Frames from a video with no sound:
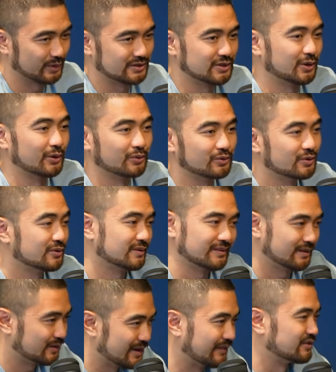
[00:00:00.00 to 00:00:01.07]
to go through.
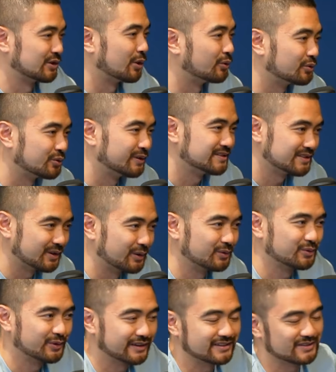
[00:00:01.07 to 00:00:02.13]
You have to go through it to go
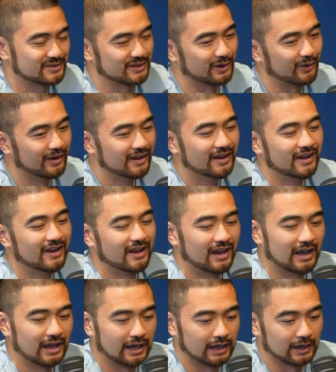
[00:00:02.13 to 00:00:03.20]
through it. So
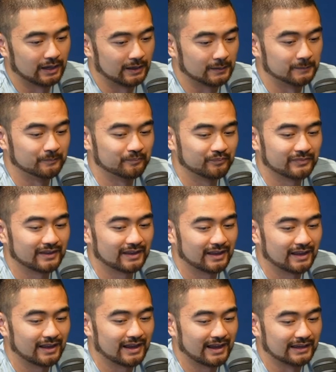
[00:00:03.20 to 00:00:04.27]
I
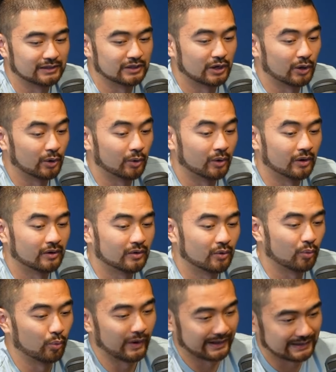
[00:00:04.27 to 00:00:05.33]
know
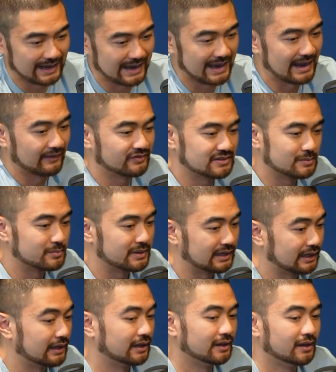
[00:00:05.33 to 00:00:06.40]
when I have to
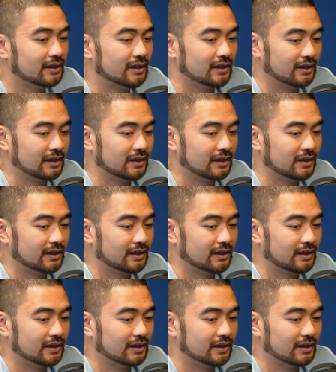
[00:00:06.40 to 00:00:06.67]
be